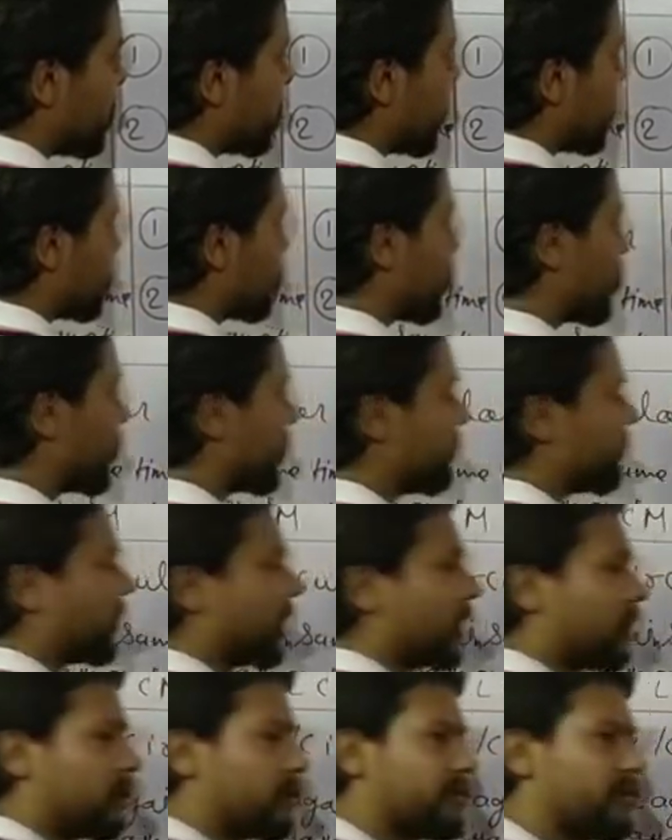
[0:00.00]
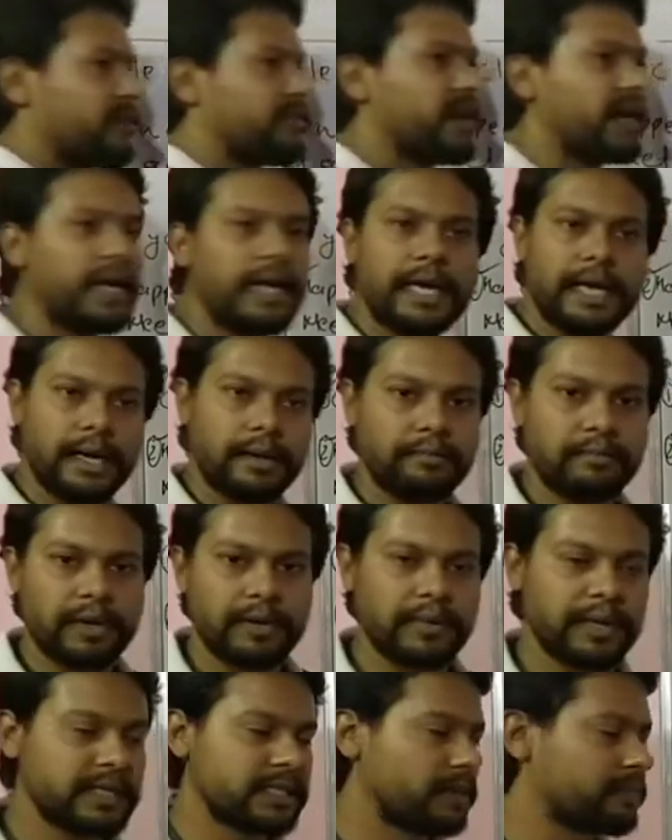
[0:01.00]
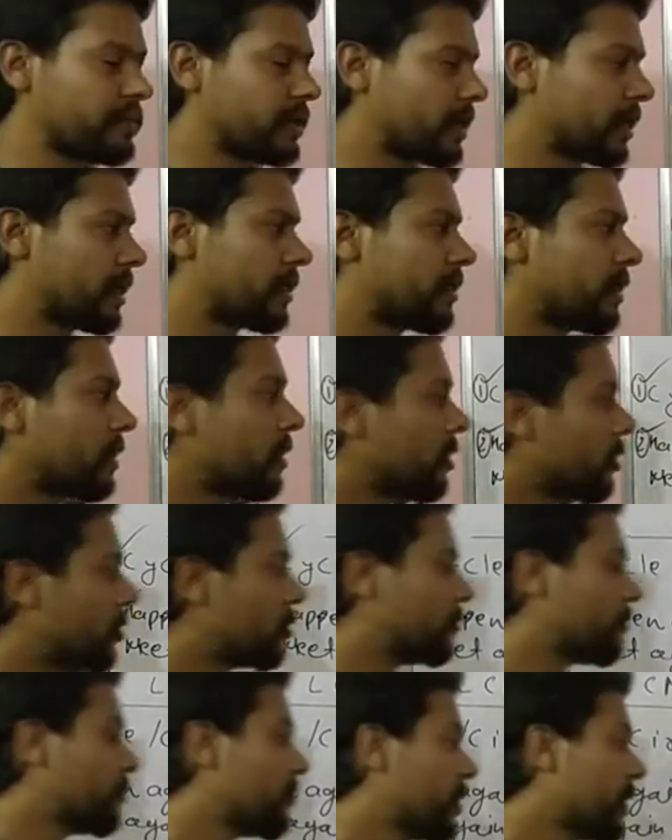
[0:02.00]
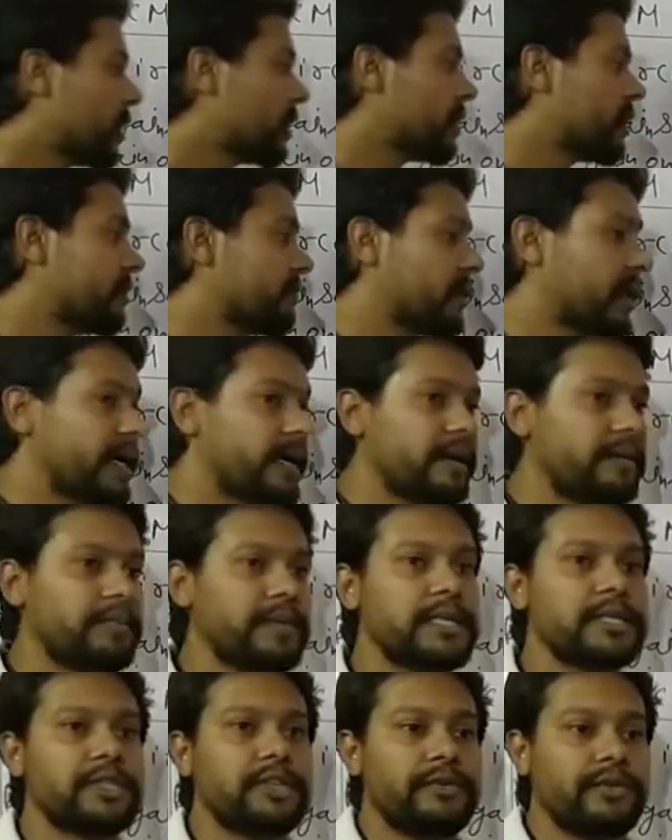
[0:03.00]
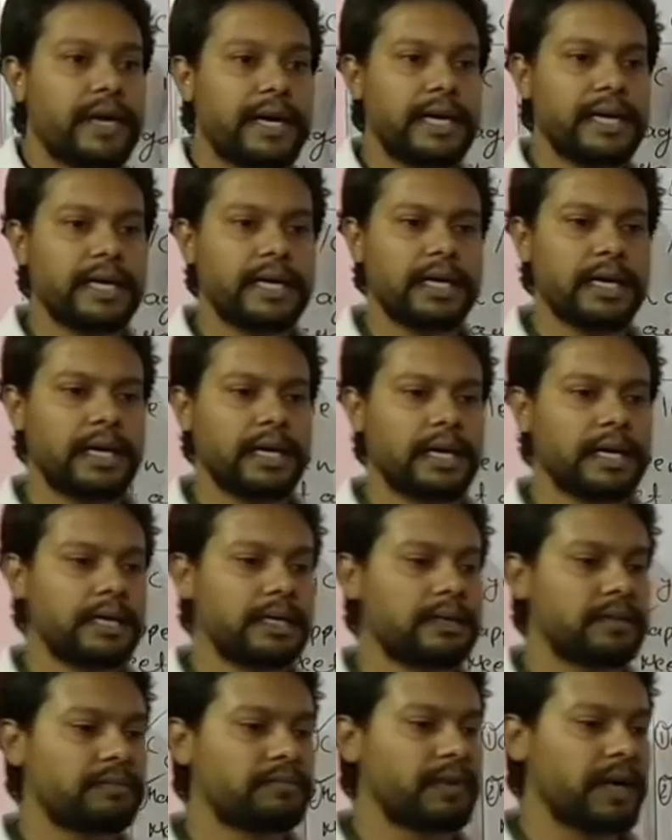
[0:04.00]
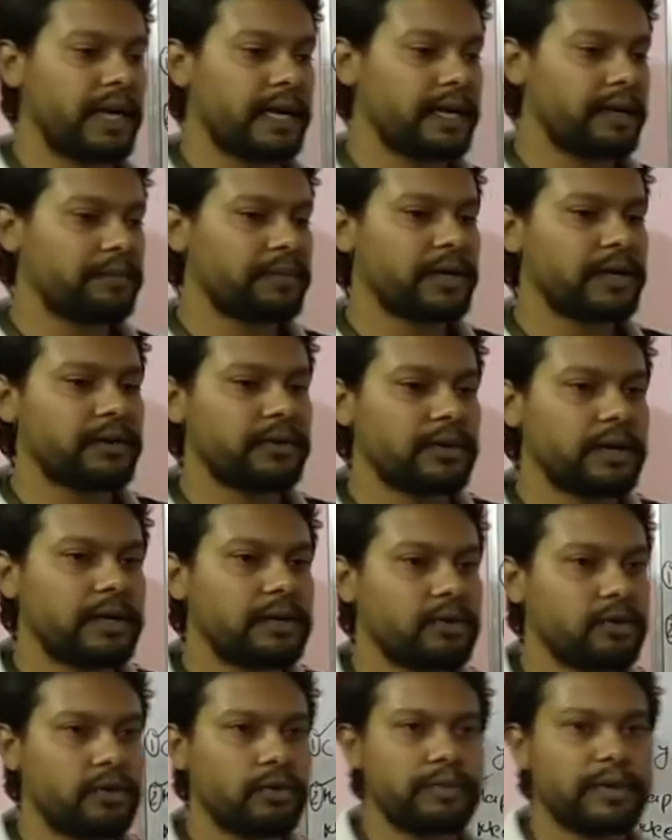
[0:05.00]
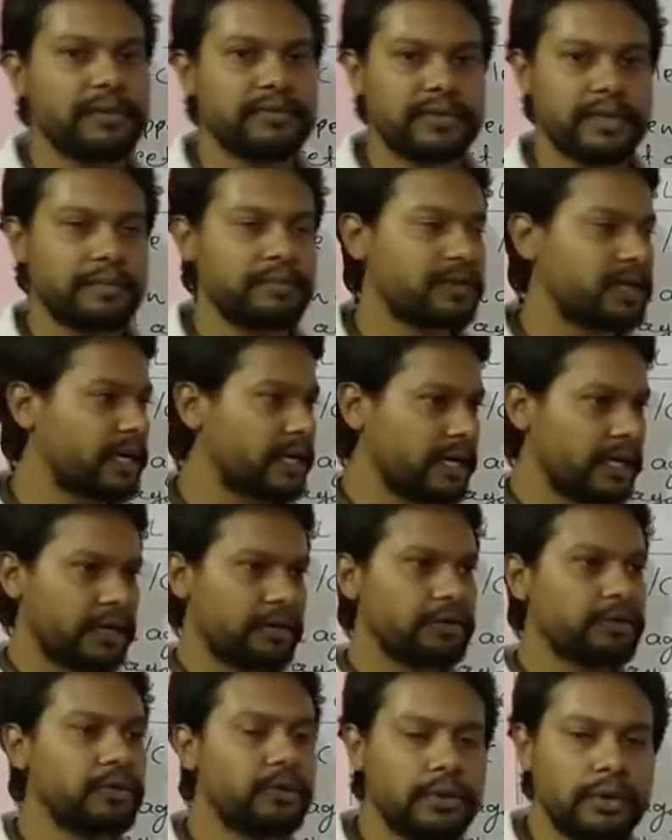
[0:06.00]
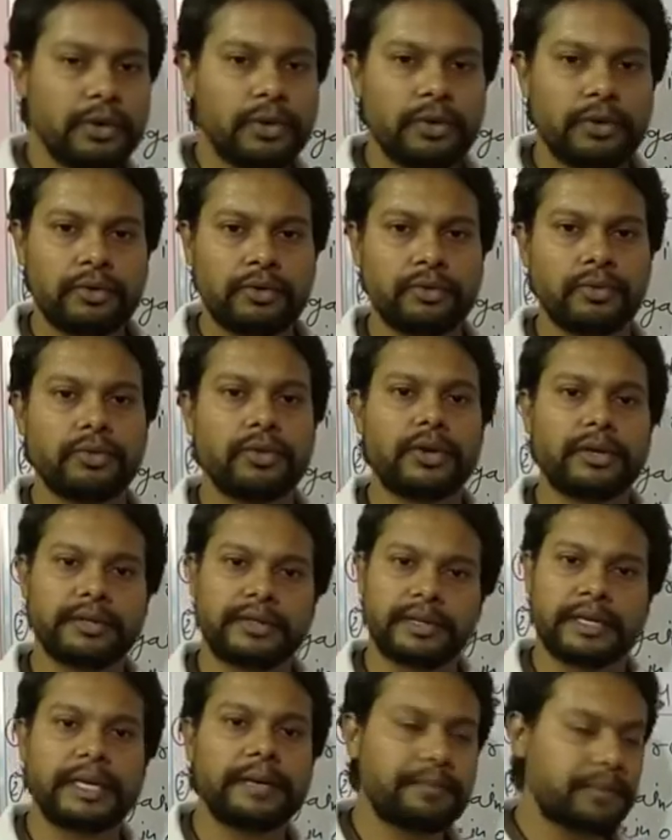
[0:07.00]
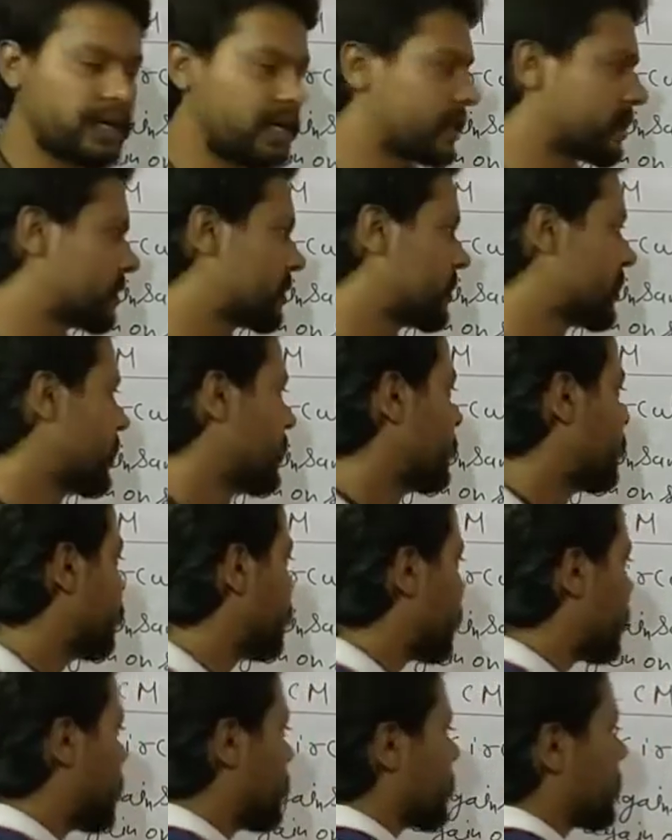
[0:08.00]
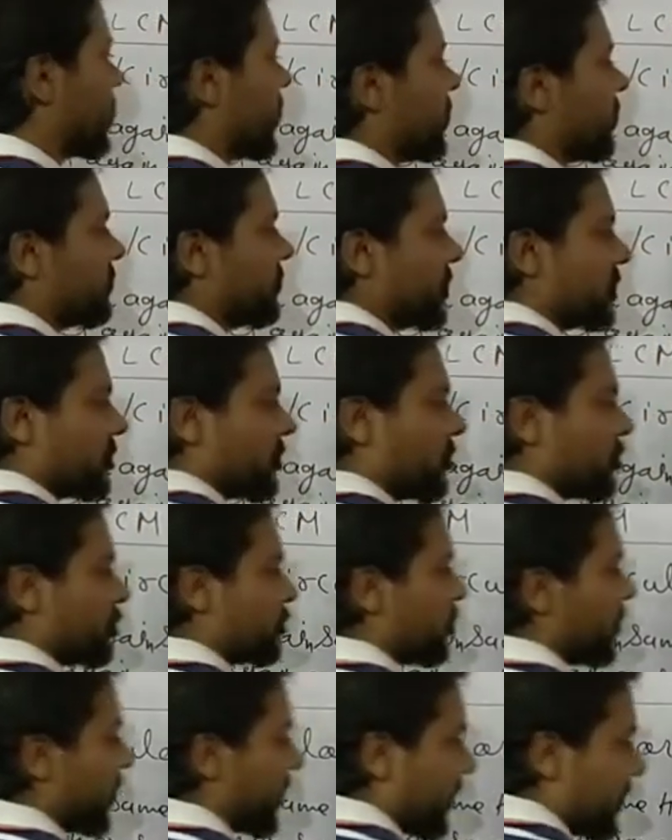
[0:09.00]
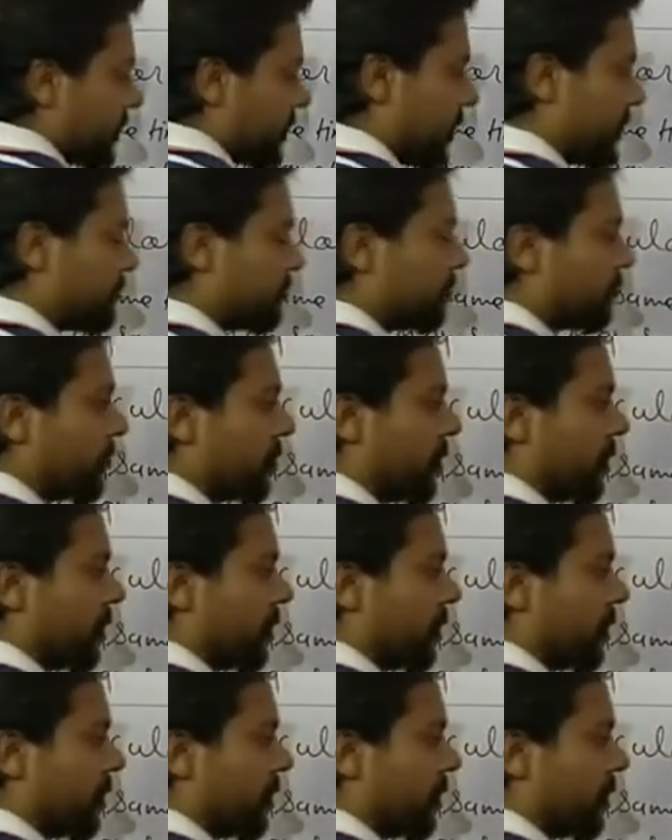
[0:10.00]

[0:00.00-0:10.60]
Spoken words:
That's not divide or dividing a number by something, nothing. No, dividing means dividing any particular group of something into 2 or 3 parts, kind of this, or splitting them.